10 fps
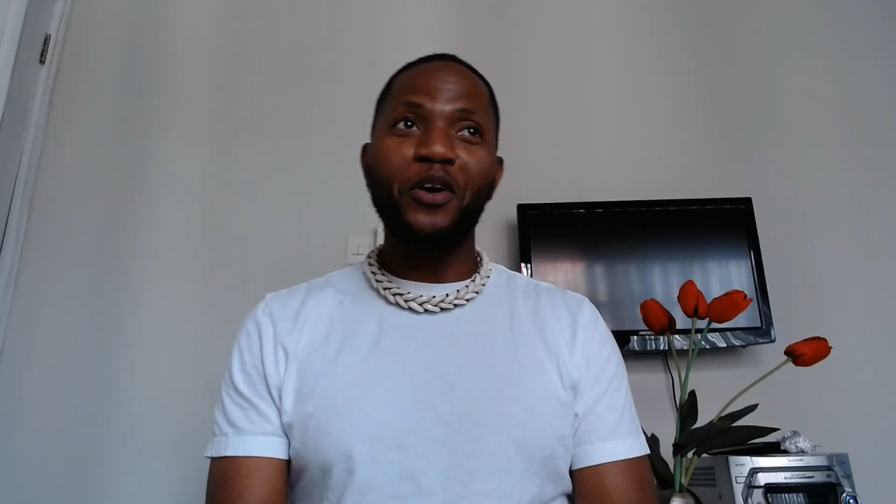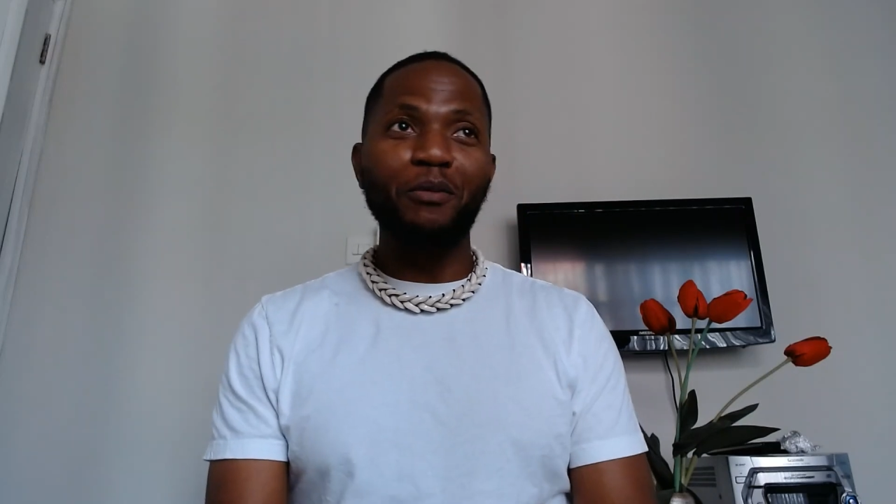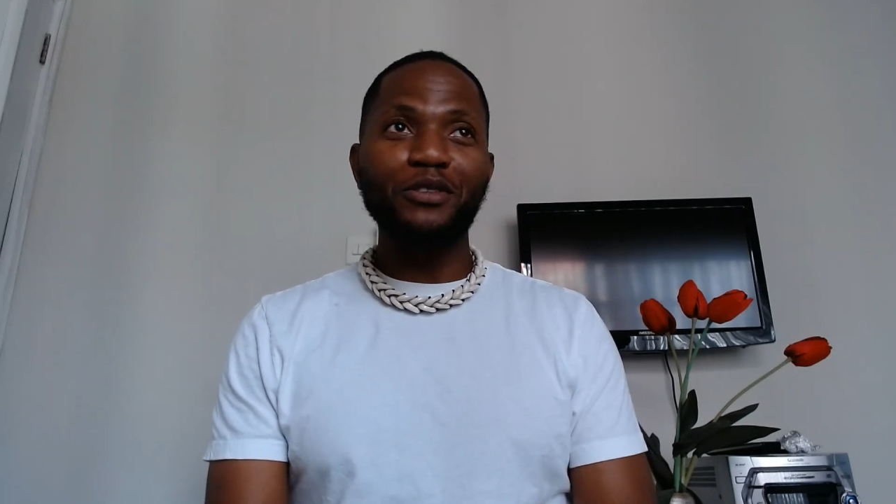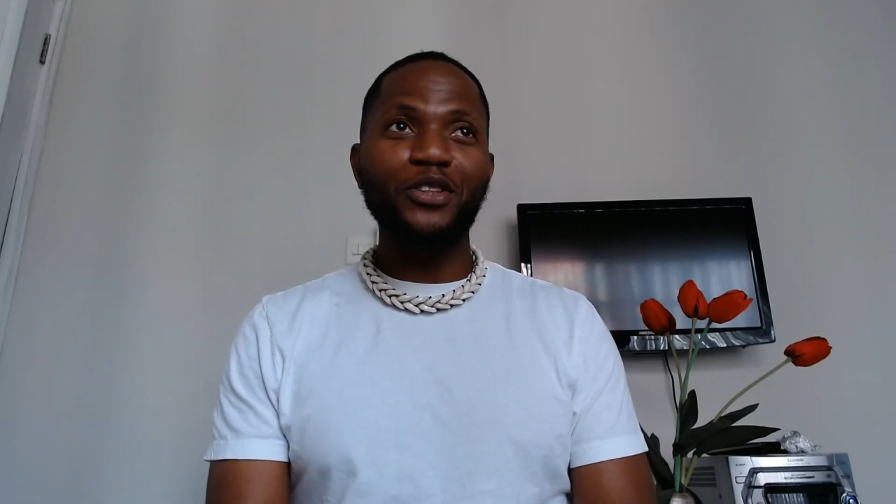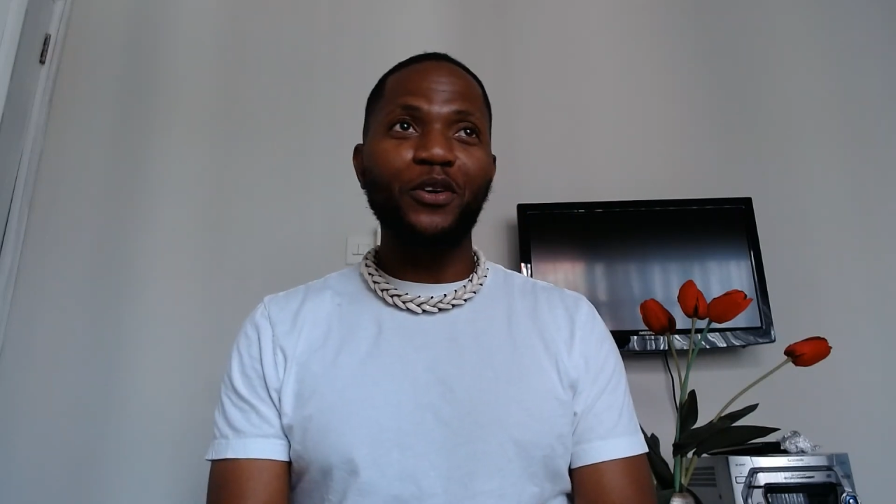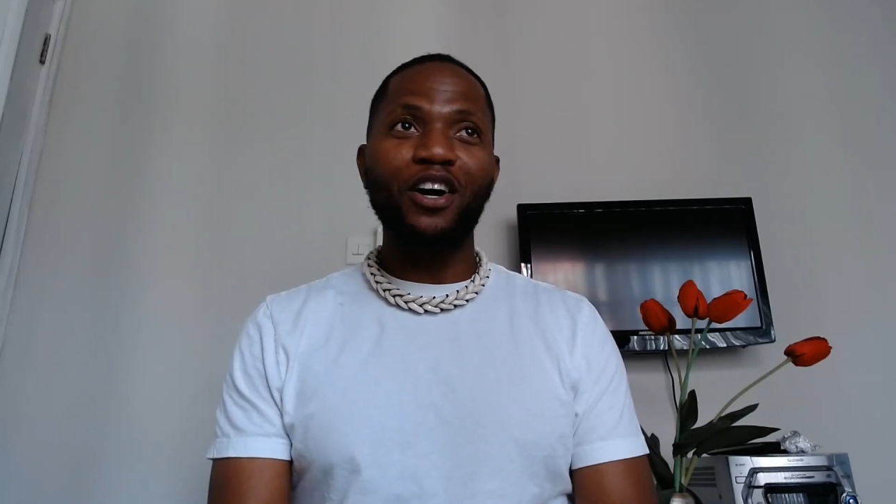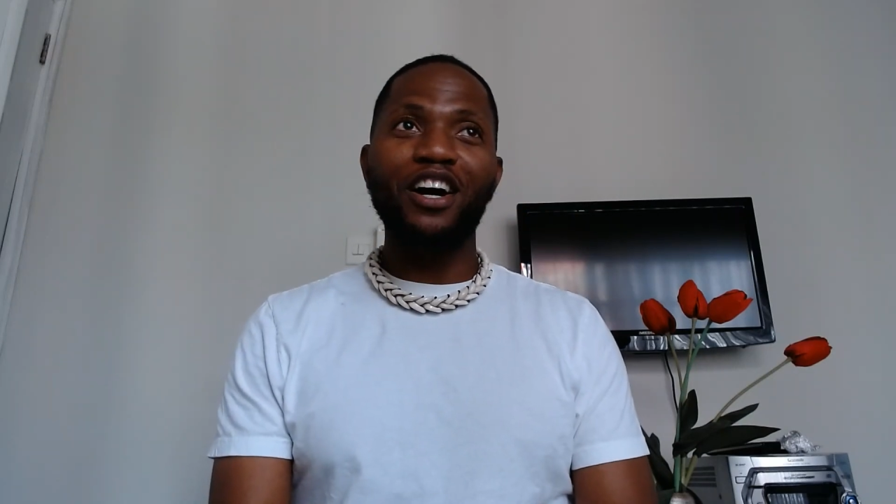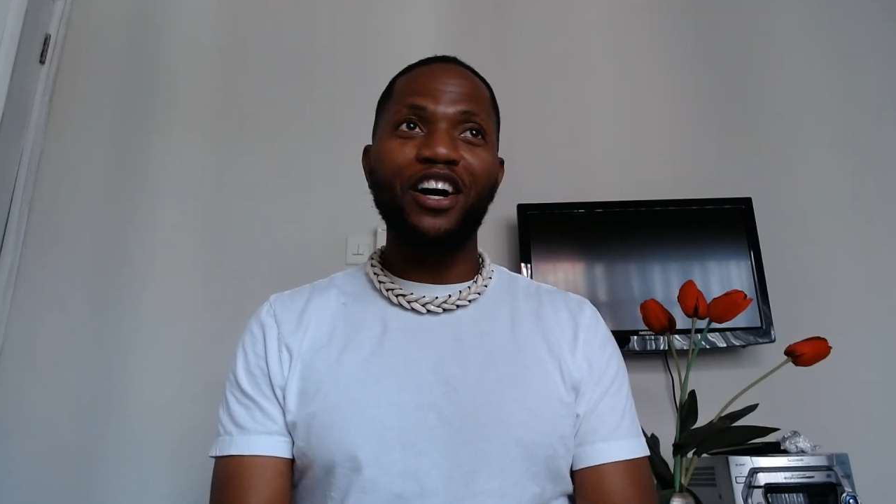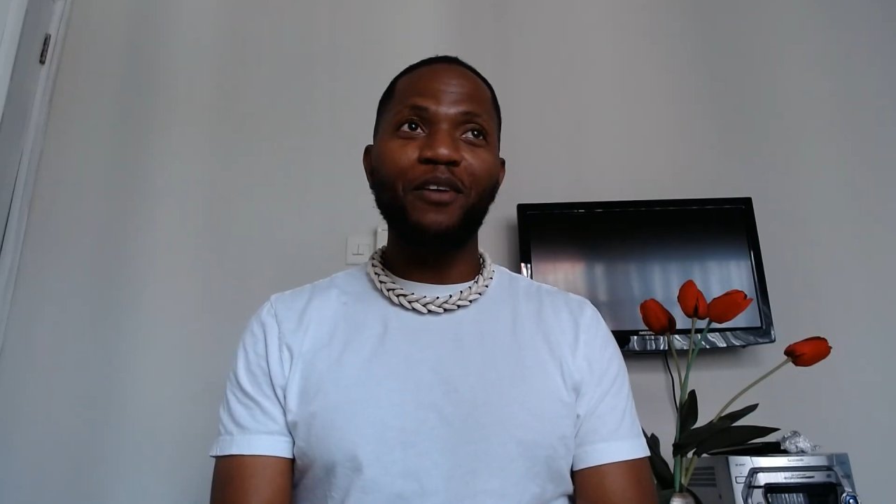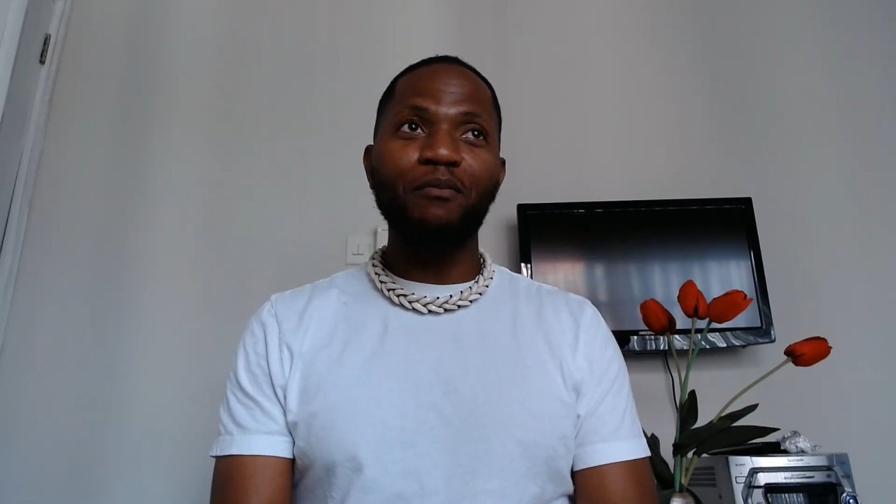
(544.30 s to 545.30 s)
So
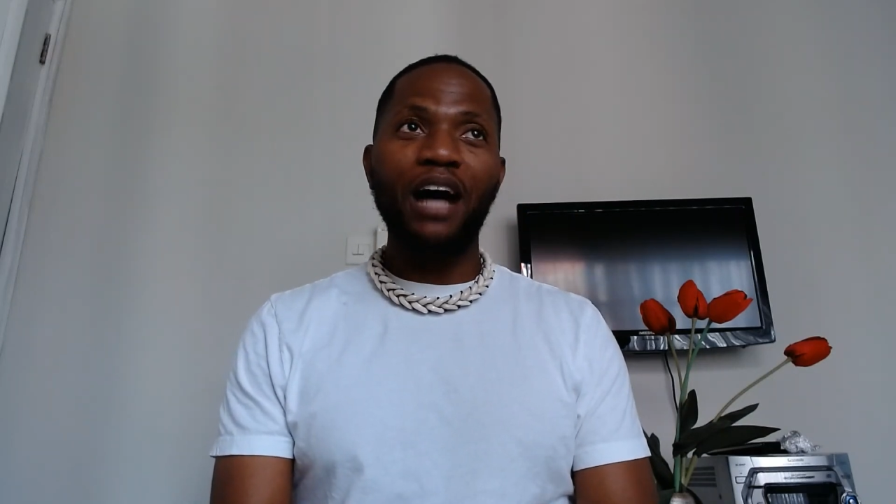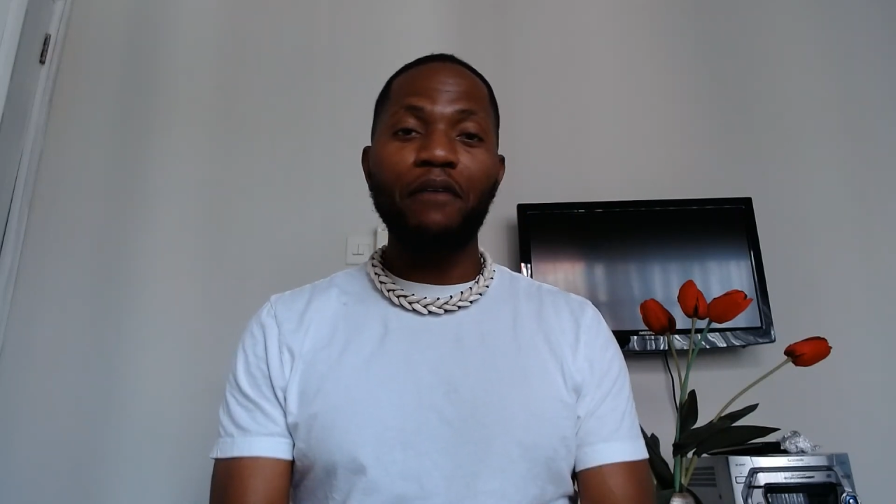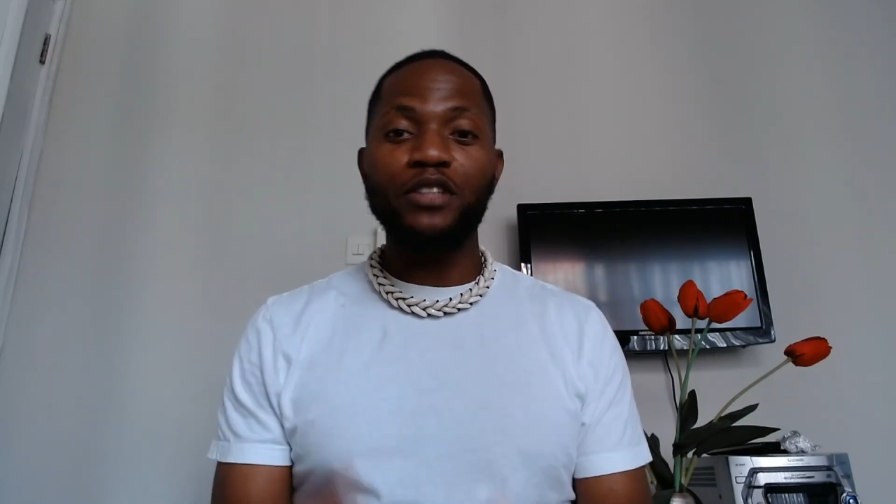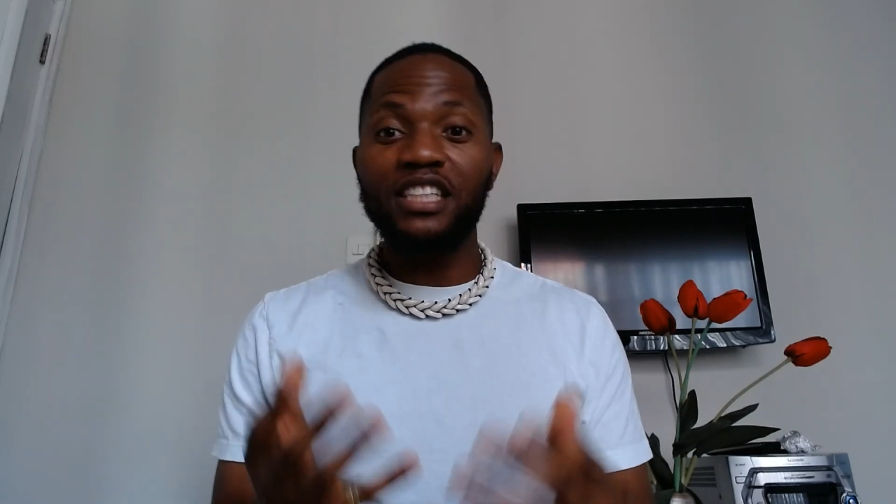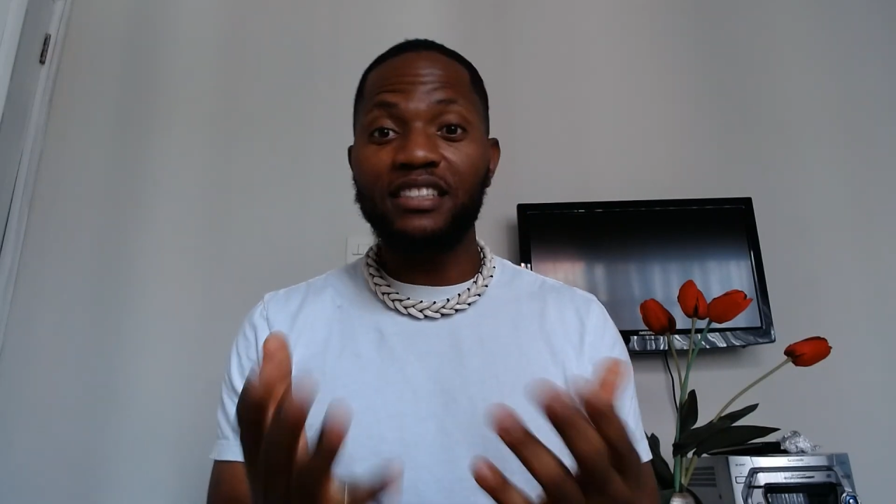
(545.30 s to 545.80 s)
obviously seeing